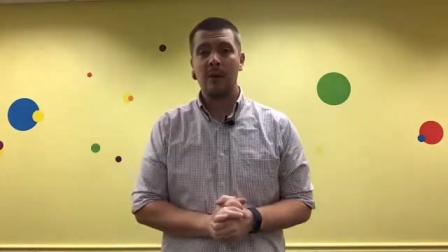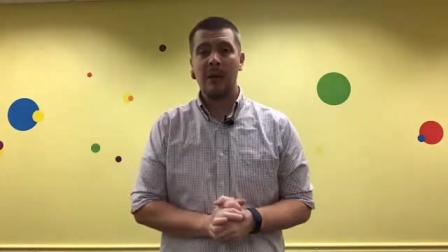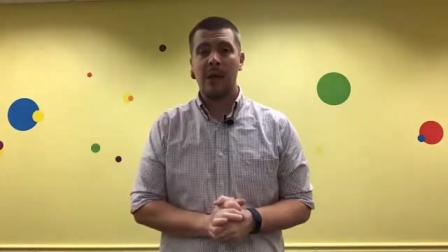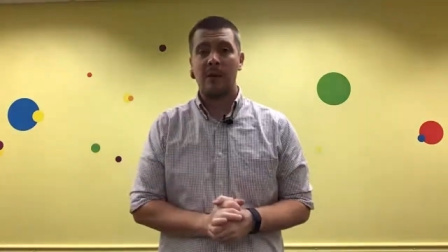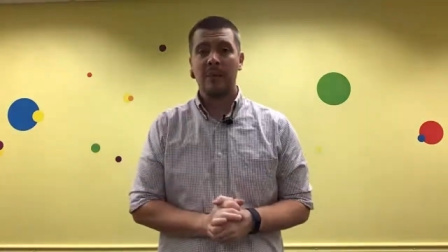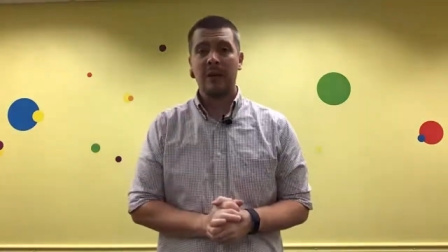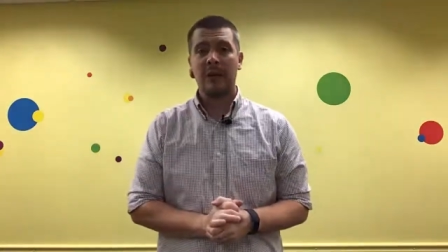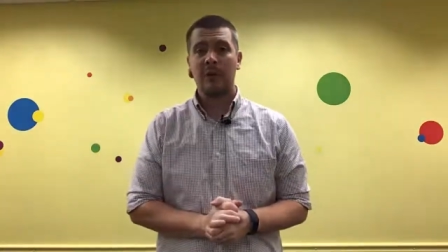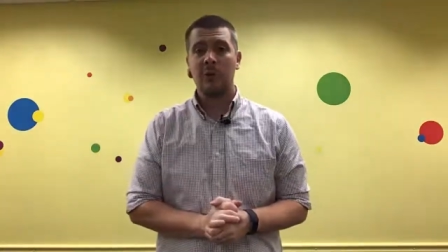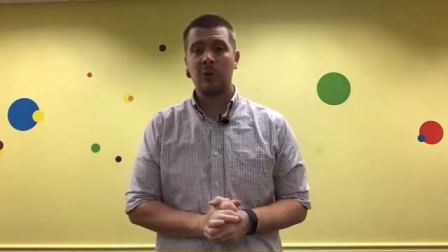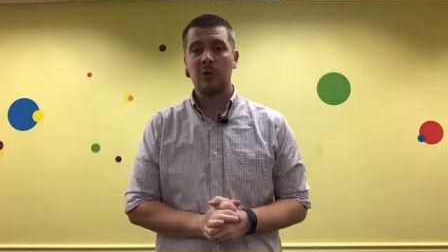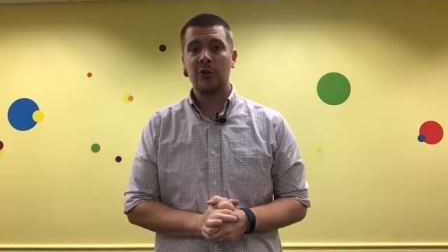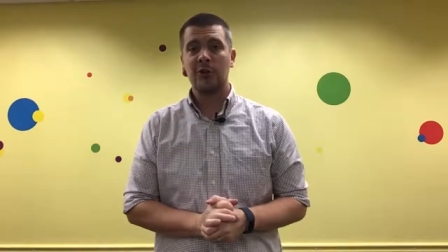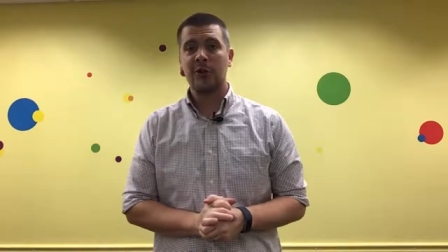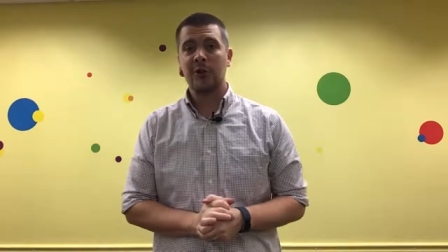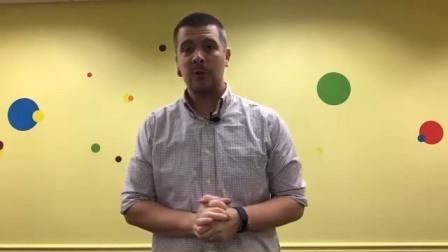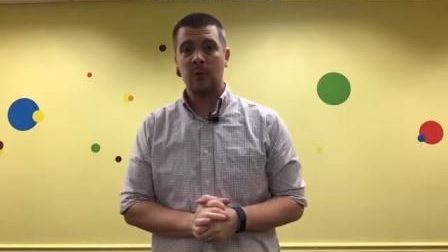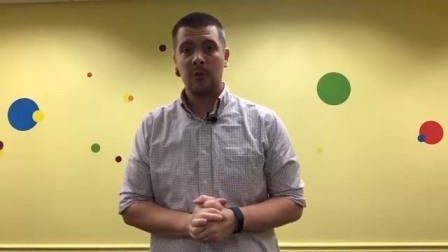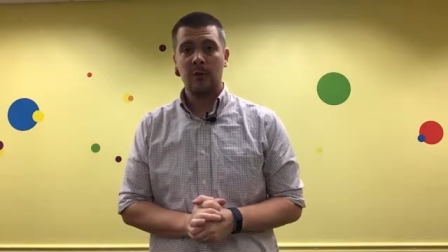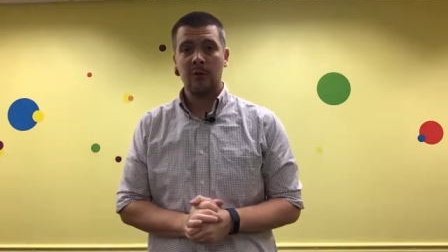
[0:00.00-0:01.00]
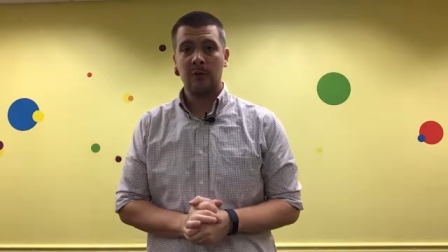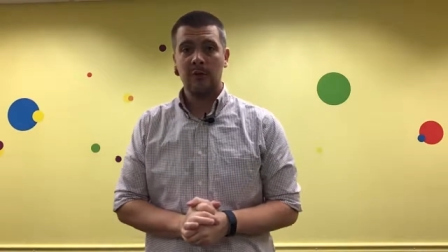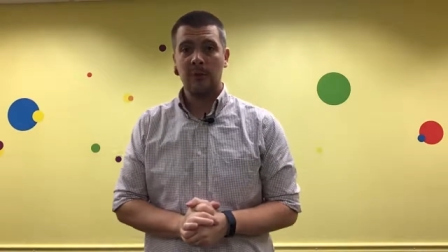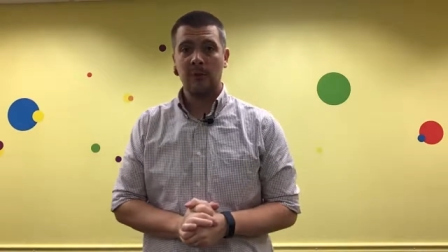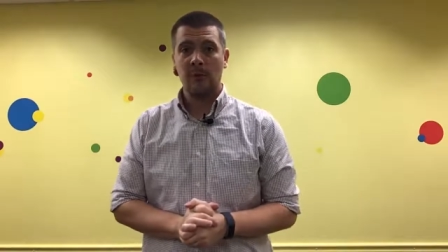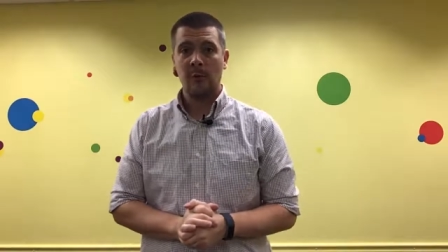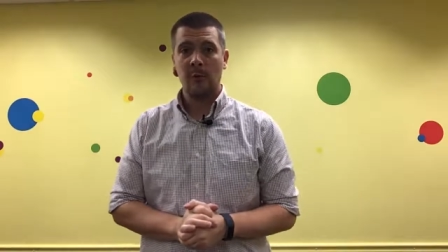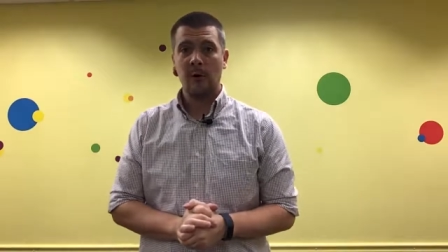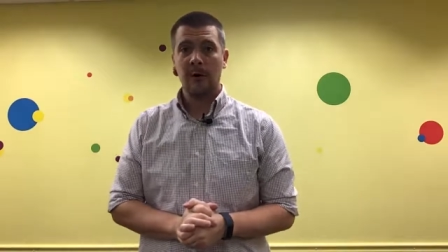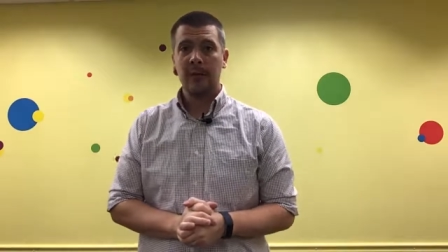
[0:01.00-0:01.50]
a mean old she wolf in the
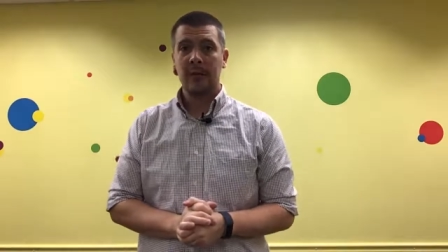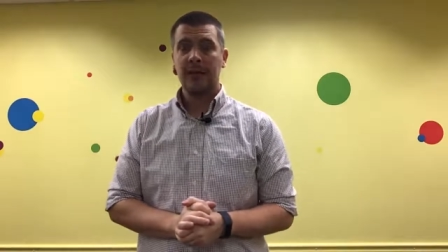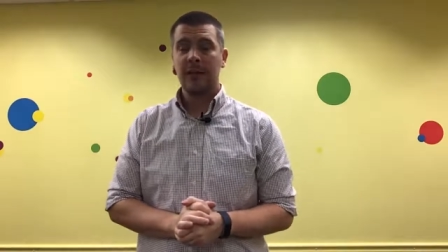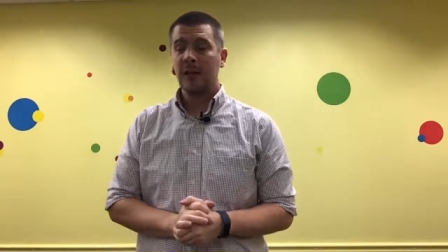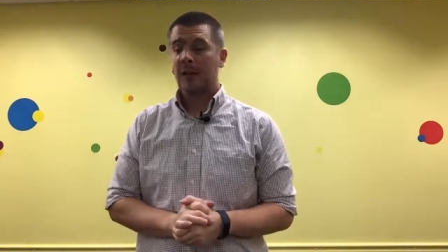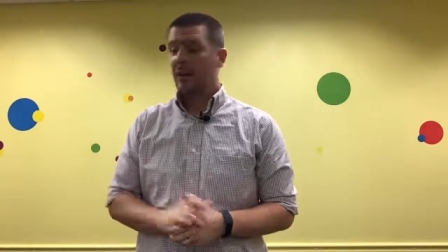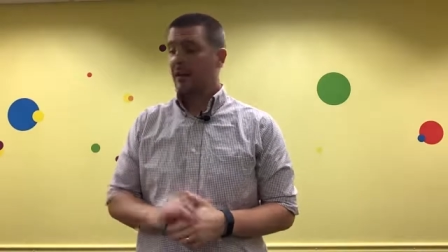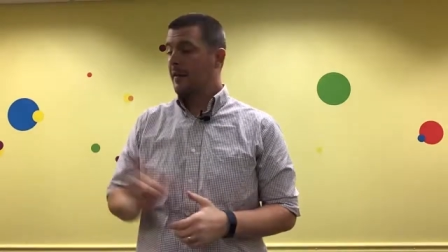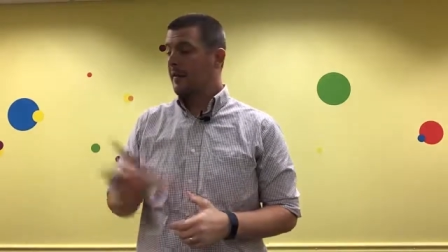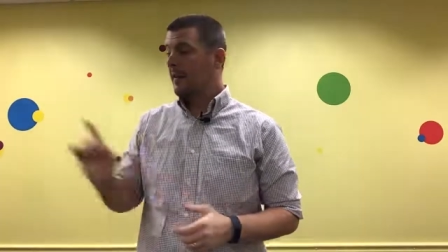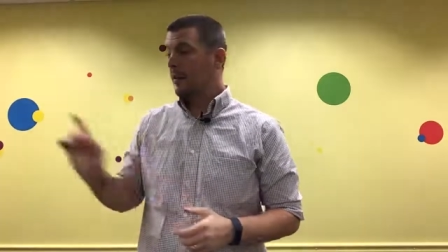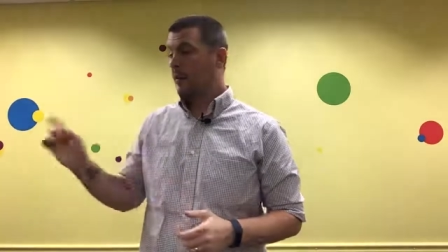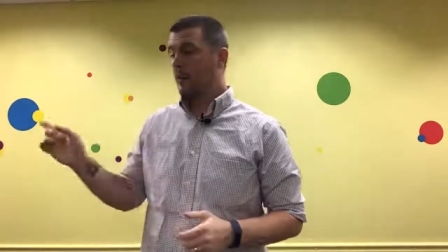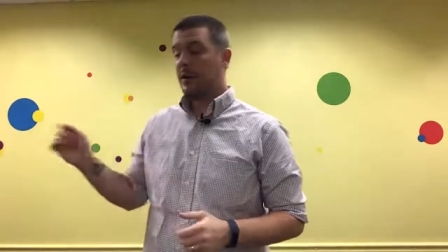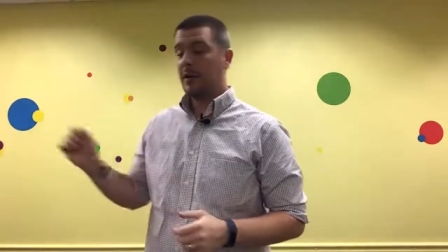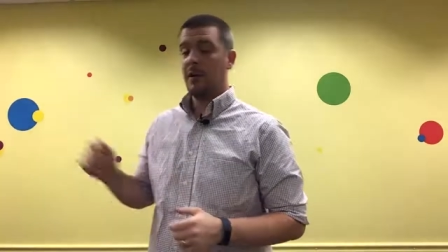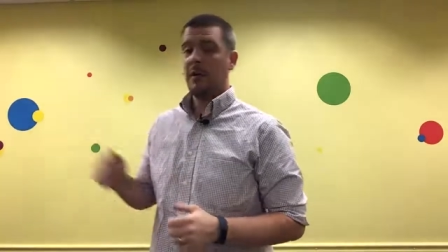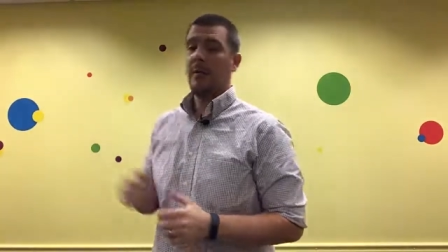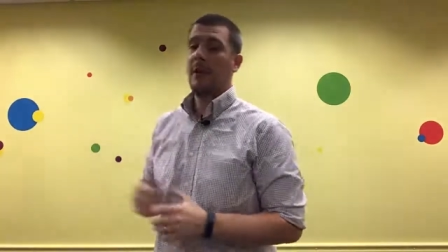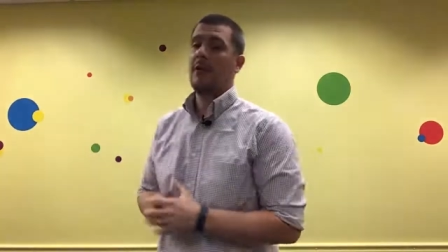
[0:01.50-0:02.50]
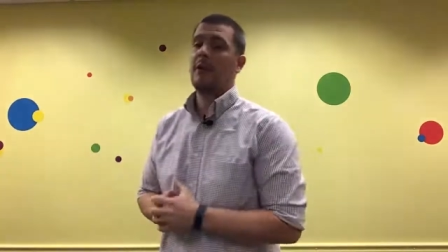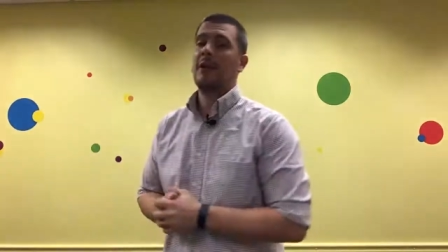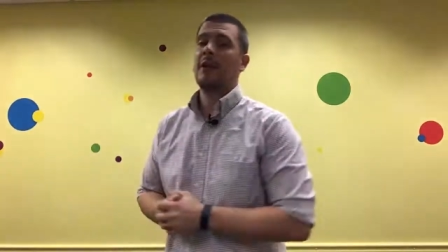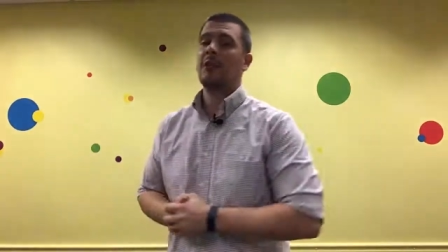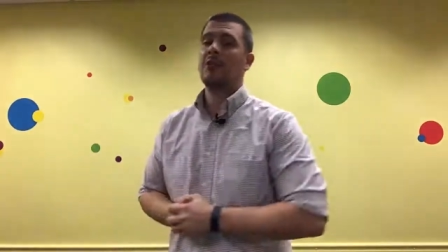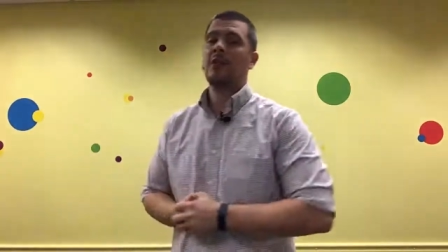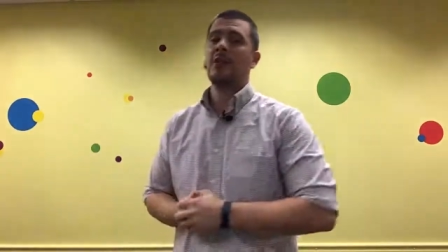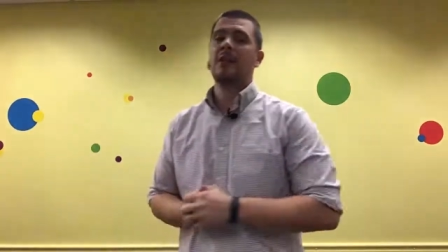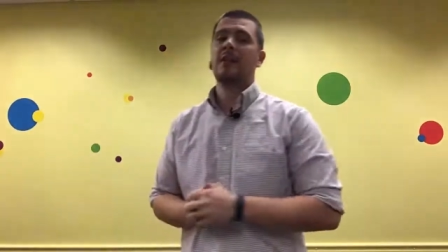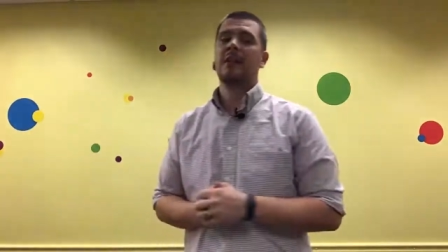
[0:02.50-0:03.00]
forest that we'll hear about
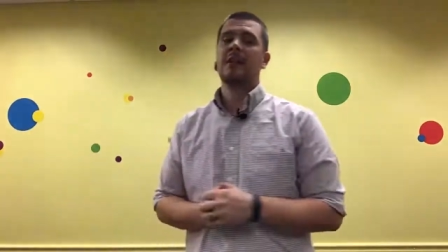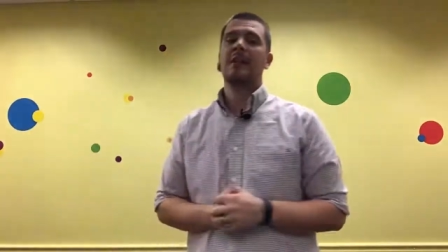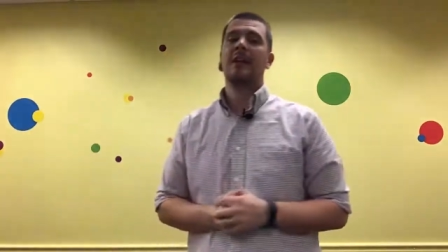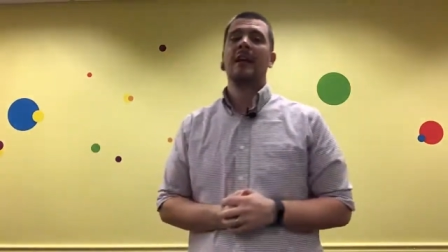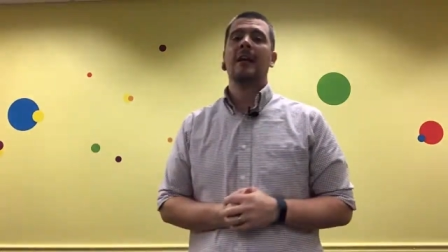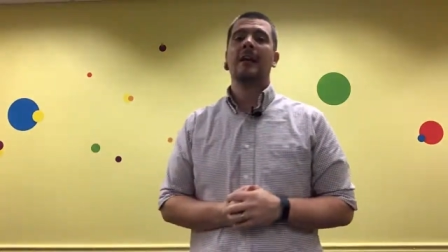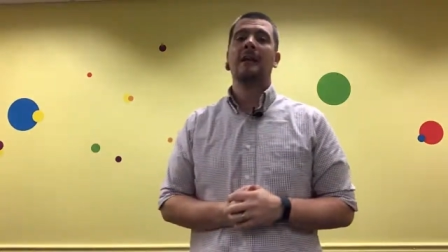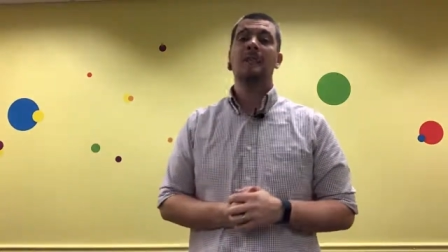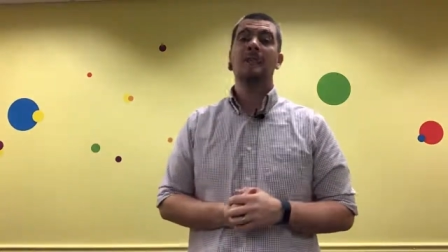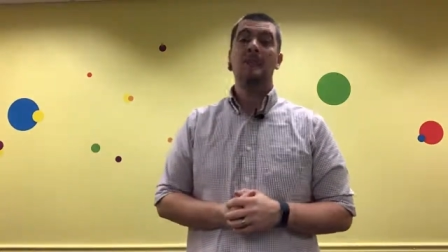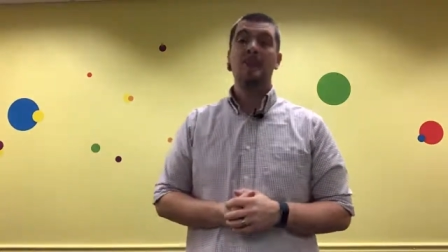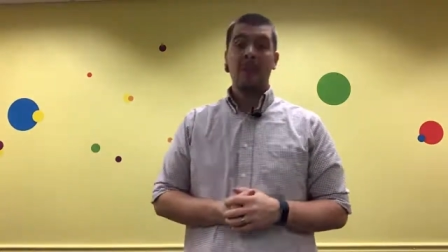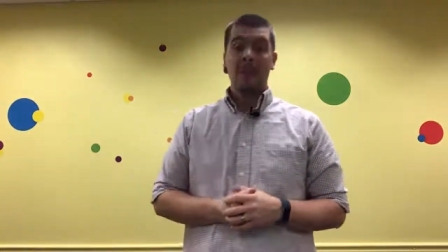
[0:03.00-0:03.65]
in just a second.